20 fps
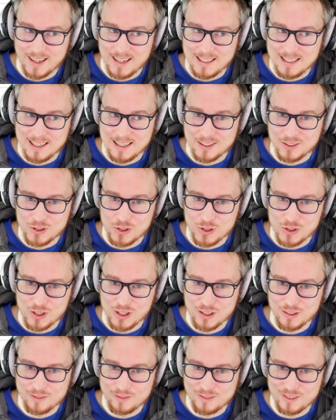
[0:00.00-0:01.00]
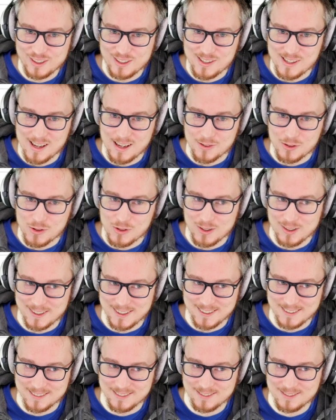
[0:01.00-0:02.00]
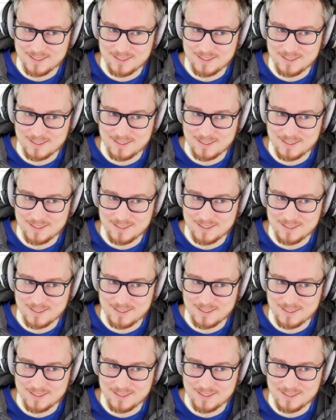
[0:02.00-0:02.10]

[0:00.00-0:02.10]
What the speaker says: I can't just give this answer